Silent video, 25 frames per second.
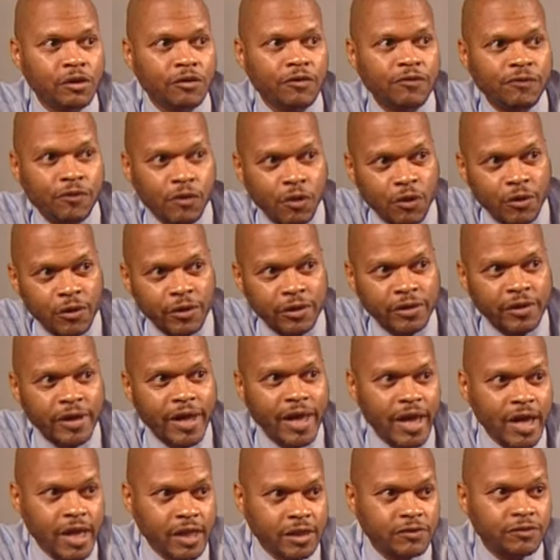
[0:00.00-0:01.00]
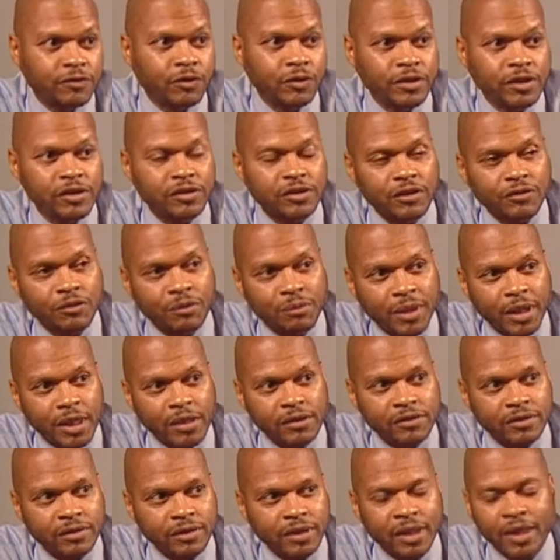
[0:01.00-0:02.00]
forwarder asks for this
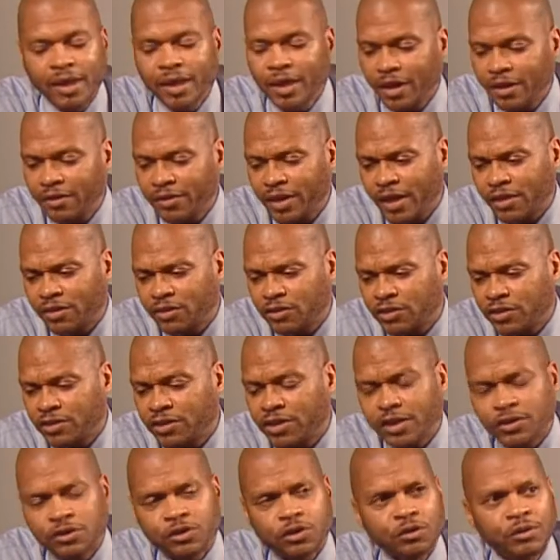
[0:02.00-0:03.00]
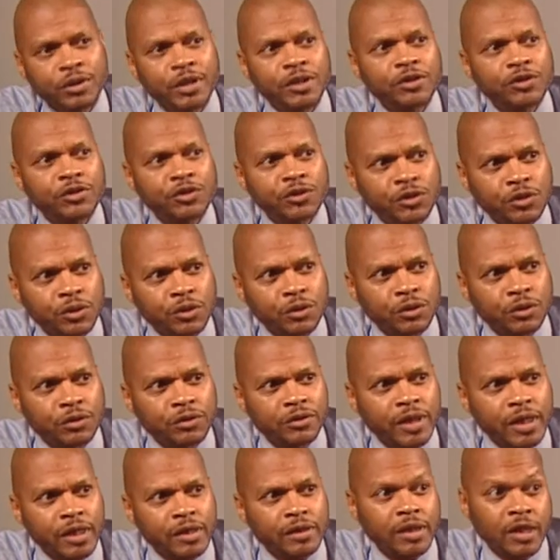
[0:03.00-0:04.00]
information, and that's just to ensure
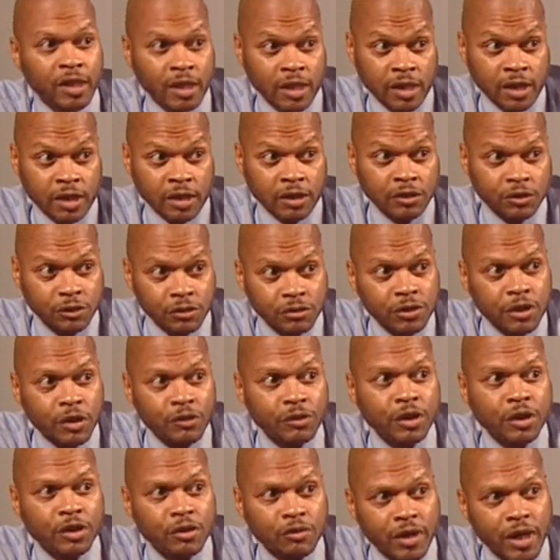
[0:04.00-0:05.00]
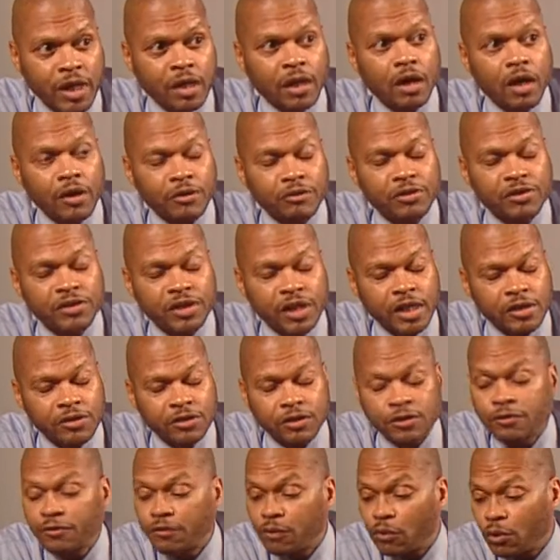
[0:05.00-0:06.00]
that you know the correct
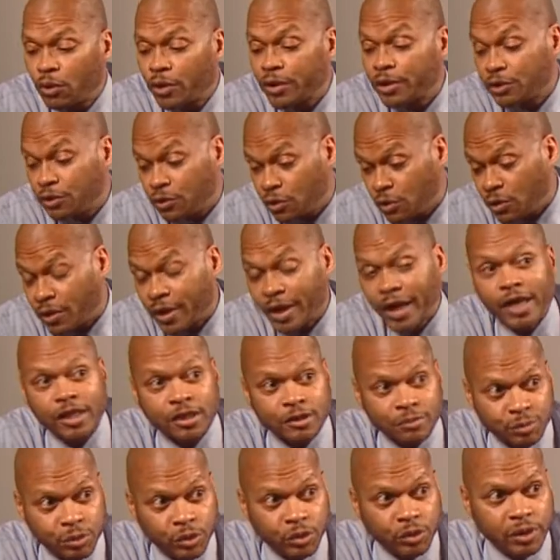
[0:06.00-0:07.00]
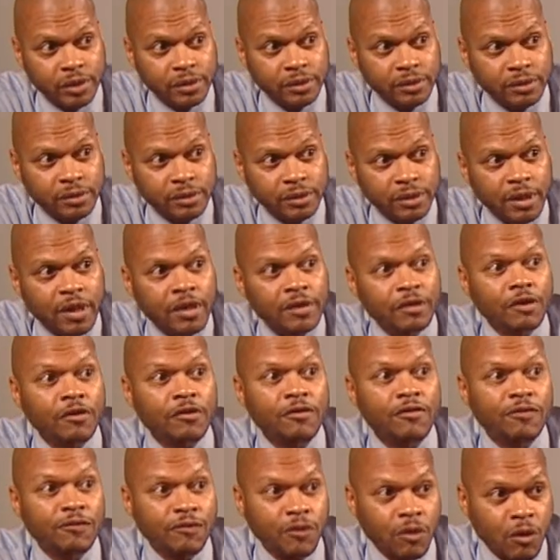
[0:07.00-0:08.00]
authorization for your export. The
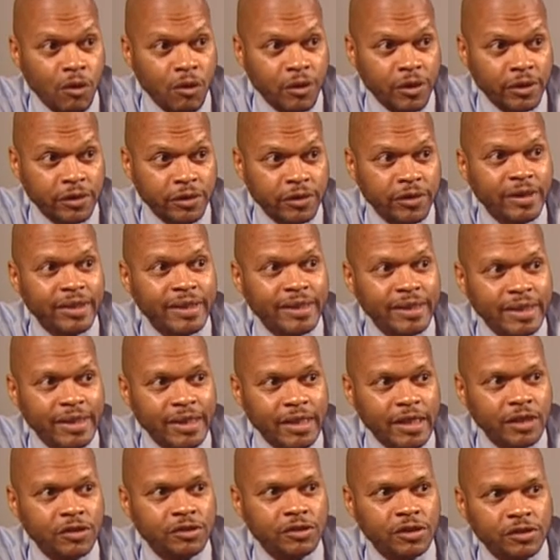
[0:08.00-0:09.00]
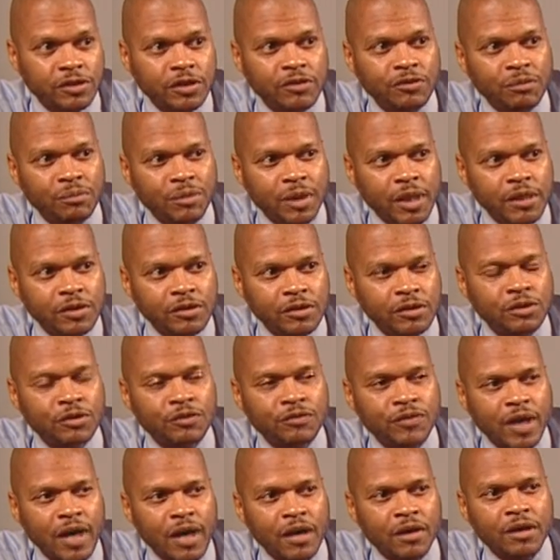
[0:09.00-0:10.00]
forwarder needs this information to
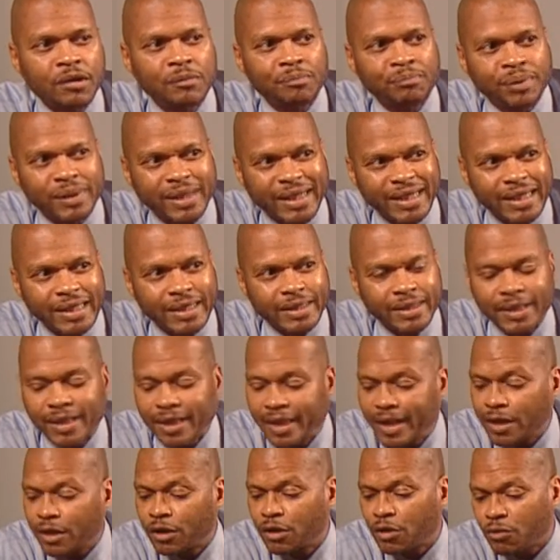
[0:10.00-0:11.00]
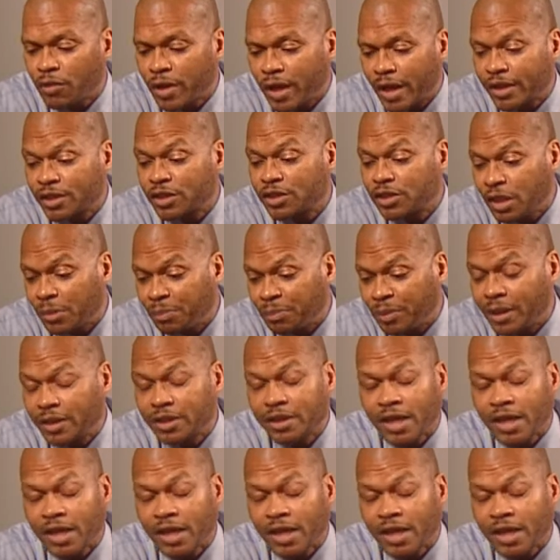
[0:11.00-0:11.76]
file complete and correct shipping